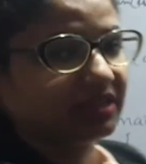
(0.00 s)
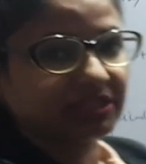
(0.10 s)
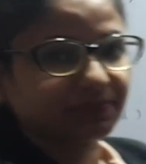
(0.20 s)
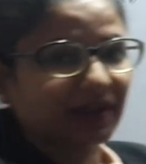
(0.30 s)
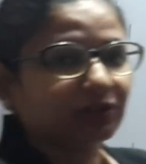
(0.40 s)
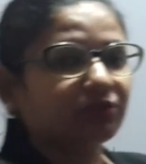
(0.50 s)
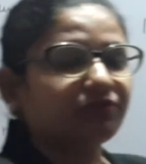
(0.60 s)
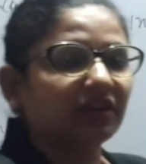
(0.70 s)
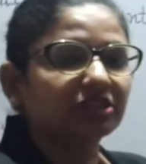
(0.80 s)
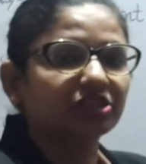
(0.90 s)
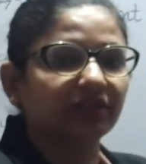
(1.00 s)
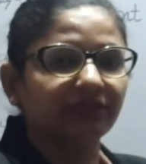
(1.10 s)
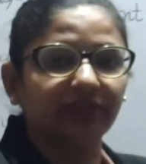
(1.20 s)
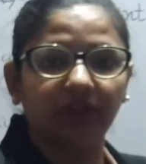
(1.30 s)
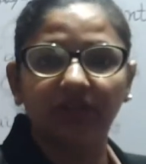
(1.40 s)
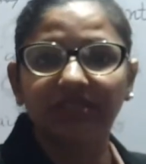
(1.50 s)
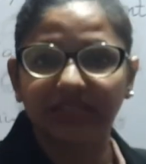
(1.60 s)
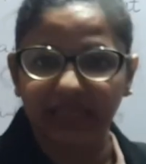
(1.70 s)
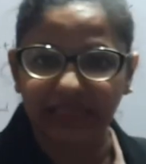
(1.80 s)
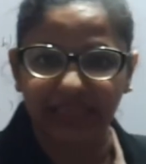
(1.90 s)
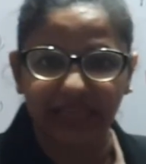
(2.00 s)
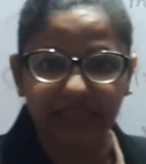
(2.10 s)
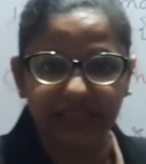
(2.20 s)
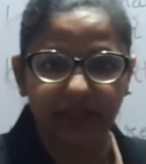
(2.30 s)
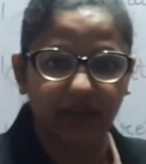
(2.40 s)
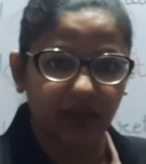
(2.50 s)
respect to function, we know three things: